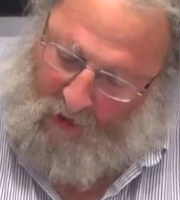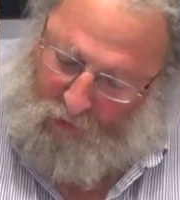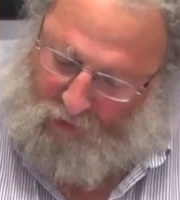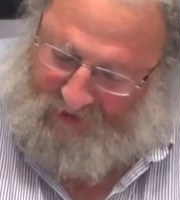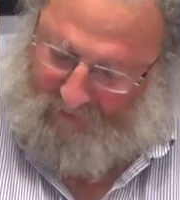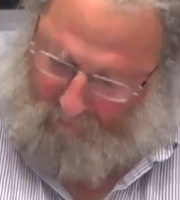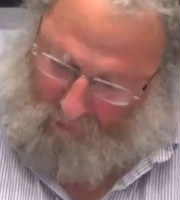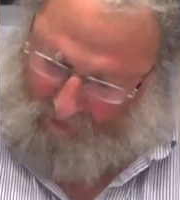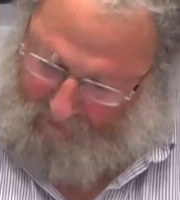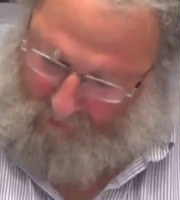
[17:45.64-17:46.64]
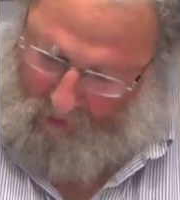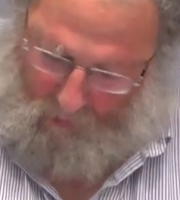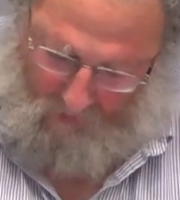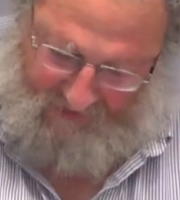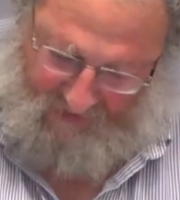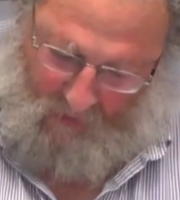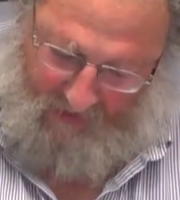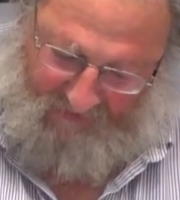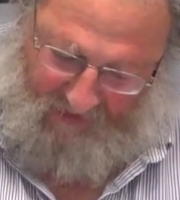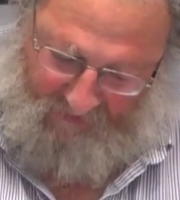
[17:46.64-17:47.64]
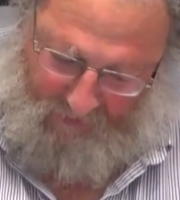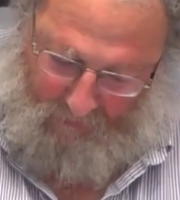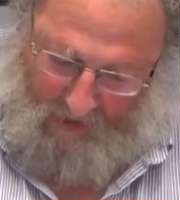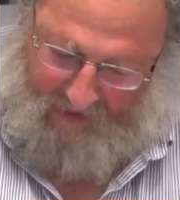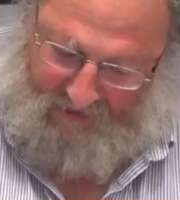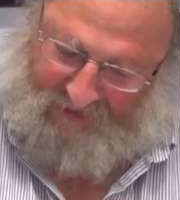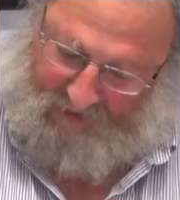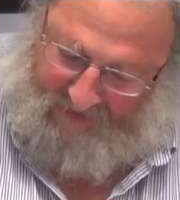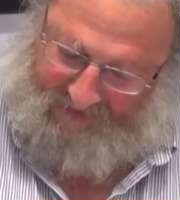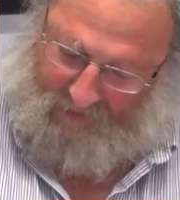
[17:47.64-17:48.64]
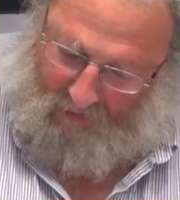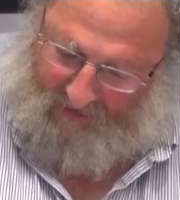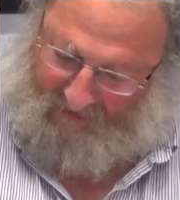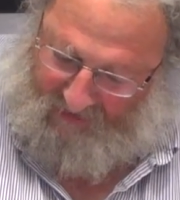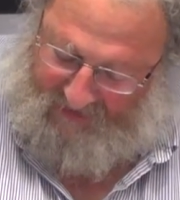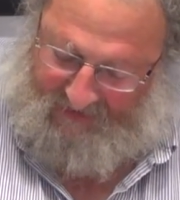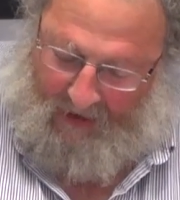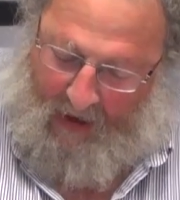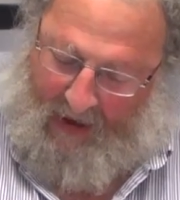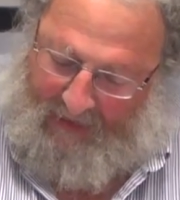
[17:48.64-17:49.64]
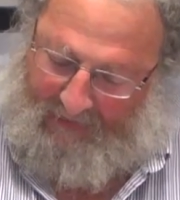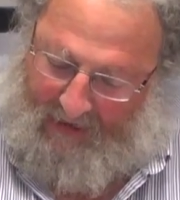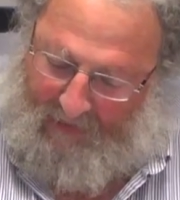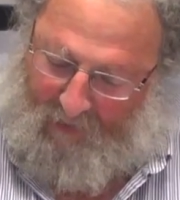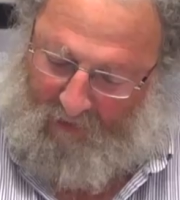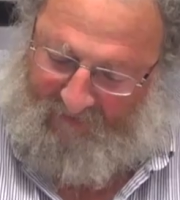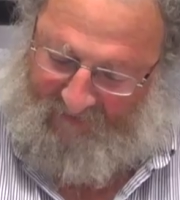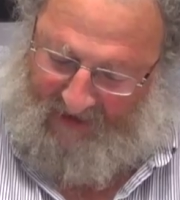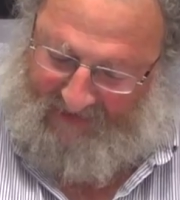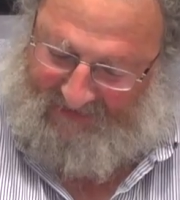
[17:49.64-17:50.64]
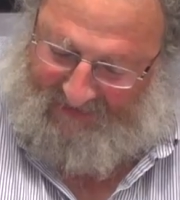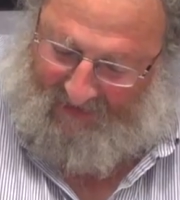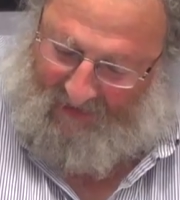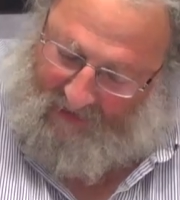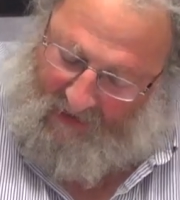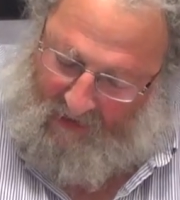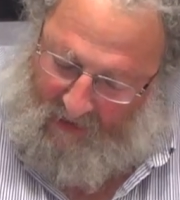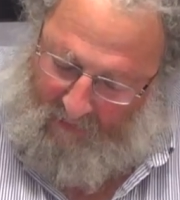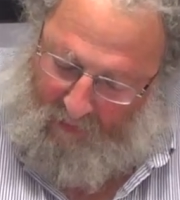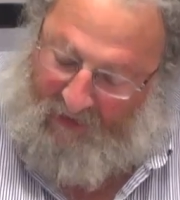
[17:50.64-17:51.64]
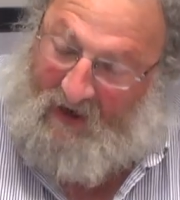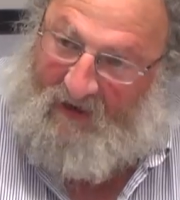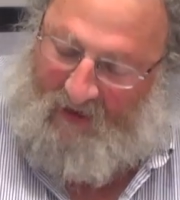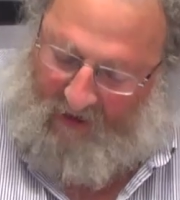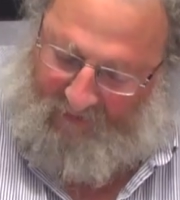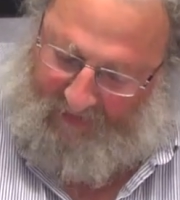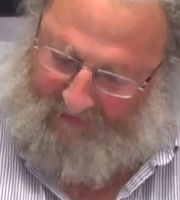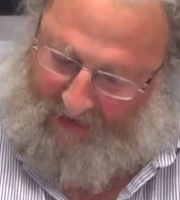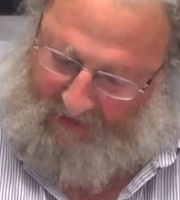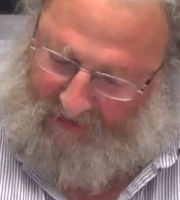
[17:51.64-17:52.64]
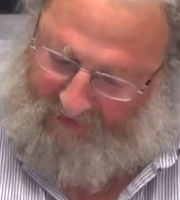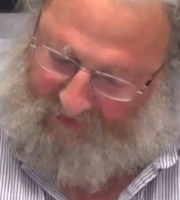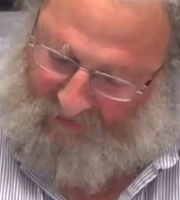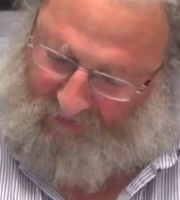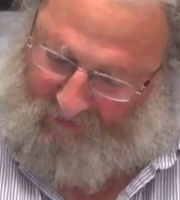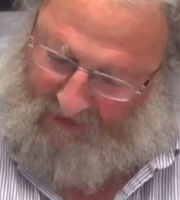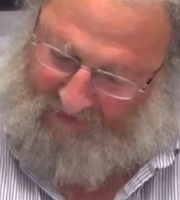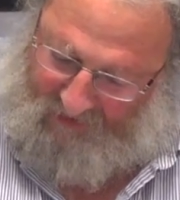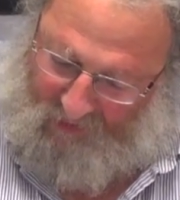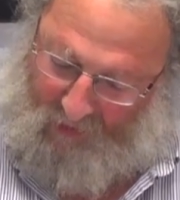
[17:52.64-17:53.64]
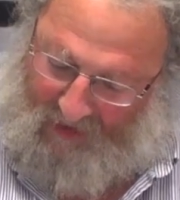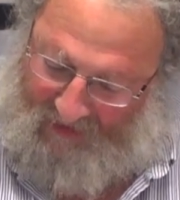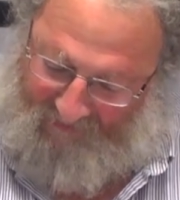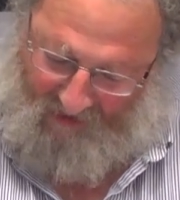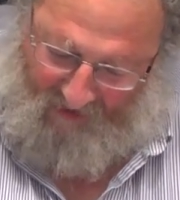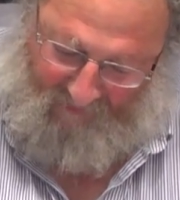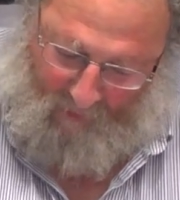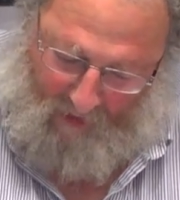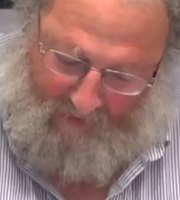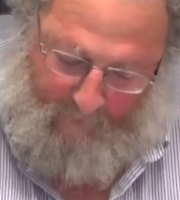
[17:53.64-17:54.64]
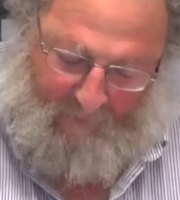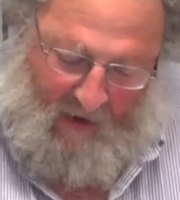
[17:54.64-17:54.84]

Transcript: Nussenboim, who was a 20th century writer, journalist, and Orientalist, and Leopold Weiss, born 1900 and died 1992, a Lvov-born